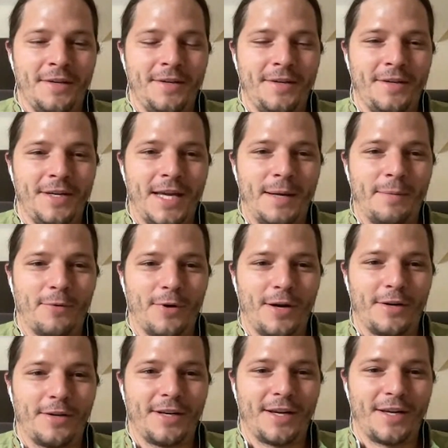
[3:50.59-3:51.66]
he came around
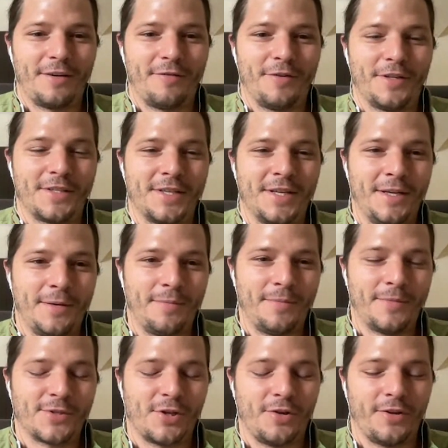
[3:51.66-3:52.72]
and I convinced him,
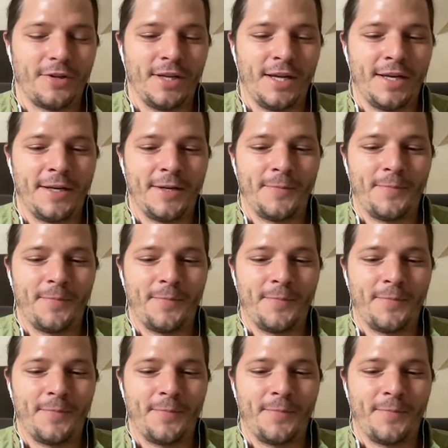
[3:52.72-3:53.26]
saw the light.